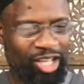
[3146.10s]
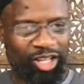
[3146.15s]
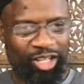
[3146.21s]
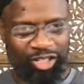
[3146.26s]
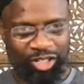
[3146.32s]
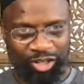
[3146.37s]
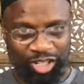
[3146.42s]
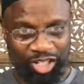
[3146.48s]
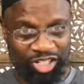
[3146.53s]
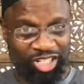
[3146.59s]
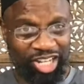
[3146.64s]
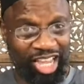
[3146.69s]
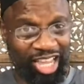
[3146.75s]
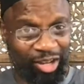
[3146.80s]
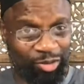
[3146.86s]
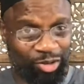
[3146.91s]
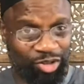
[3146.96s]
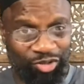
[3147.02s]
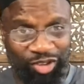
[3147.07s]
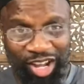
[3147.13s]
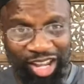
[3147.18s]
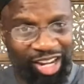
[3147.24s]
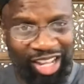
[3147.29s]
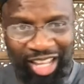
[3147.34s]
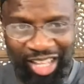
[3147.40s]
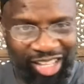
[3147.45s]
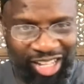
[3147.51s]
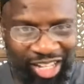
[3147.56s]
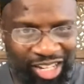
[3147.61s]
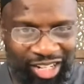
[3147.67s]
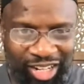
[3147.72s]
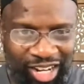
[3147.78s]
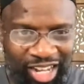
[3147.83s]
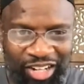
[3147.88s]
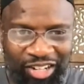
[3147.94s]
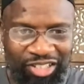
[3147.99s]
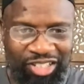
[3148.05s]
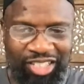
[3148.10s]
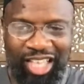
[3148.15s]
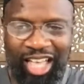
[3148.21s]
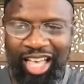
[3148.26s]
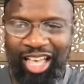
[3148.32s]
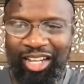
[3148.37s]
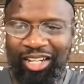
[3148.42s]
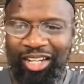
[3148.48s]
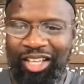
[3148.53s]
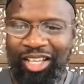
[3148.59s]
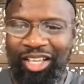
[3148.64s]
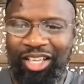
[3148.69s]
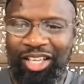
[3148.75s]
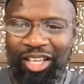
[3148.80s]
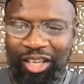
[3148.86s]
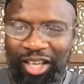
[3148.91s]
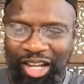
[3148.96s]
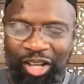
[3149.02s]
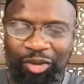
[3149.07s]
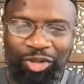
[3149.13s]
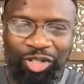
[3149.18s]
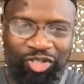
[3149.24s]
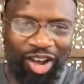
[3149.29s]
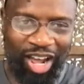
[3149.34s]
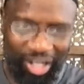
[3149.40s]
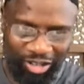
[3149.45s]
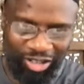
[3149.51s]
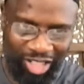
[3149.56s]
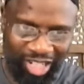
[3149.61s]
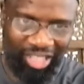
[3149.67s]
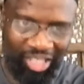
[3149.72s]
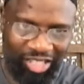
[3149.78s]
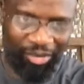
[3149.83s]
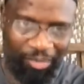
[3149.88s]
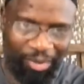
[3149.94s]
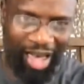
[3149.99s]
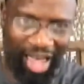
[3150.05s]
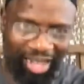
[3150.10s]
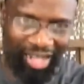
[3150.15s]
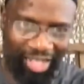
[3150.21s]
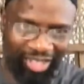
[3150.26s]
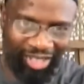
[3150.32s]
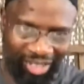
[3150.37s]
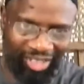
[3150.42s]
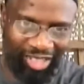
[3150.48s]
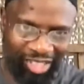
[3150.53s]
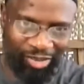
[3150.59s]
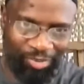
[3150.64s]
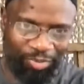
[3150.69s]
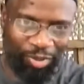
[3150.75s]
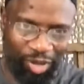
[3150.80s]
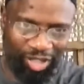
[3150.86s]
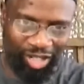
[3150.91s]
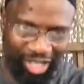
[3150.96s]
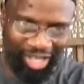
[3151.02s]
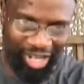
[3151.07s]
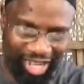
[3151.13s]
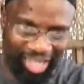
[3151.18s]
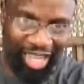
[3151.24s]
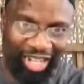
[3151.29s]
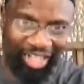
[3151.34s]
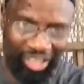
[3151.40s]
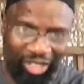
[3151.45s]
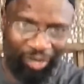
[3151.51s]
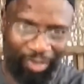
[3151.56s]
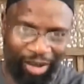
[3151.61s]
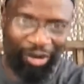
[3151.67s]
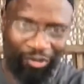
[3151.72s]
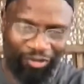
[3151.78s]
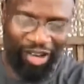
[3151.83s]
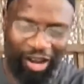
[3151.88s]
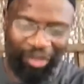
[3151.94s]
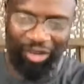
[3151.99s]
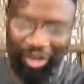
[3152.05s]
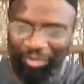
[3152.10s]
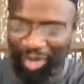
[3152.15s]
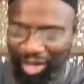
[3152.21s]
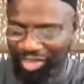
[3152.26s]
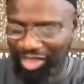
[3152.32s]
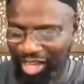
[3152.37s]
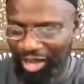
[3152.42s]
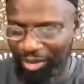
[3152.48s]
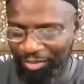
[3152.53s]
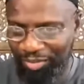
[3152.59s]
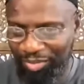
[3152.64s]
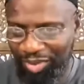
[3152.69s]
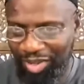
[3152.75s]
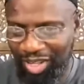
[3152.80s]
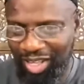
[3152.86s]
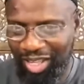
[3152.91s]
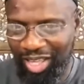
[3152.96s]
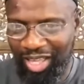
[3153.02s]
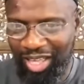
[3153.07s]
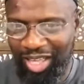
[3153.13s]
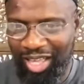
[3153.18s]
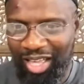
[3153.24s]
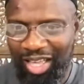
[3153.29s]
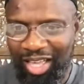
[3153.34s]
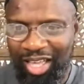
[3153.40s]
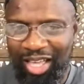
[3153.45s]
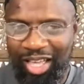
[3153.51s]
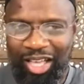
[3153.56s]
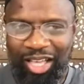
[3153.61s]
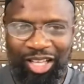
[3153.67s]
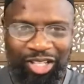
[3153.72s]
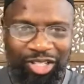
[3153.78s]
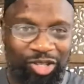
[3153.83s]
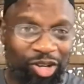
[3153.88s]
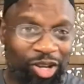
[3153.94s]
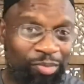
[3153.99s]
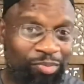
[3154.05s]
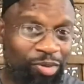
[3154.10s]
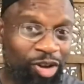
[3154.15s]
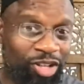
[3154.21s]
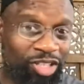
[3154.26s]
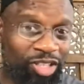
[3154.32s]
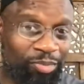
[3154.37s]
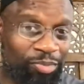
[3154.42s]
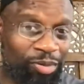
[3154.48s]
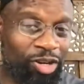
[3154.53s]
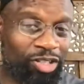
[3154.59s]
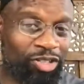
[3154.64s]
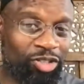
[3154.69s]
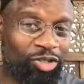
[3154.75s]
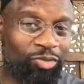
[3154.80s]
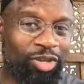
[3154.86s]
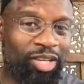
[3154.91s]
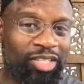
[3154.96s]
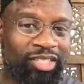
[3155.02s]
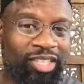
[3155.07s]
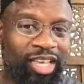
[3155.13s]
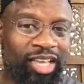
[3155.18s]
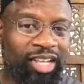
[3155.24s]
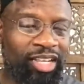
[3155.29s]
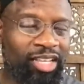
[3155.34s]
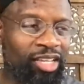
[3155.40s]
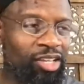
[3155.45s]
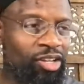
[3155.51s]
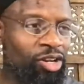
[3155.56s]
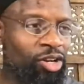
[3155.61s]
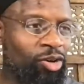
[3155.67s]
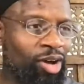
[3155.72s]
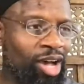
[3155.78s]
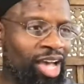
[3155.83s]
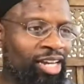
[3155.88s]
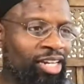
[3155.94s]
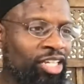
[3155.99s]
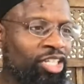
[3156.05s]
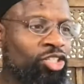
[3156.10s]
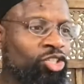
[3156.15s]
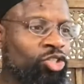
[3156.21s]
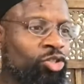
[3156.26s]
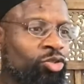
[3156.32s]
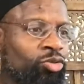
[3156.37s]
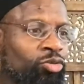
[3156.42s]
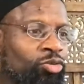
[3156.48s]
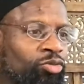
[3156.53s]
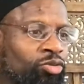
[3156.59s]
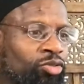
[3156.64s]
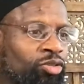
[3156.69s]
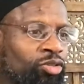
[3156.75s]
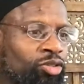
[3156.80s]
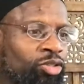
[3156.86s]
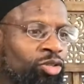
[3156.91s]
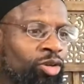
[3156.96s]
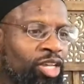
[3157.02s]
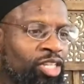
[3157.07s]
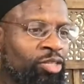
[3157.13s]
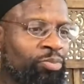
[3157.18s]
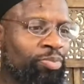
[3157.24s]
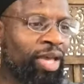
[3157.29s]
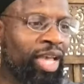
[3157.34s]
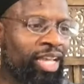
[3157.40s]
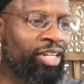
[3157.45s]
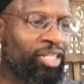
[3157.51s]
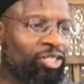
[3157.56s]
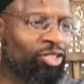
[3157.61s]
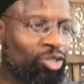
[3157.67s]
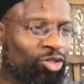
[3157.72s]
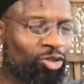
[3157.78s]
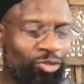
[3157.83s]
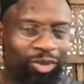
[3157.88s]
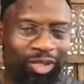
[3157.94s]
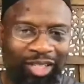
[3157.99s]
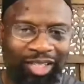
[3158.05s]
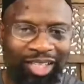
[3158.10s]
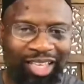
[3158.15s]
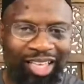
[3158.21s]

So the Sheikh was reading, he couldn't understand. And he was trying to teach somebody this book in English about following the madhab. So he brought the book to me. He said, I need you to explain this to me.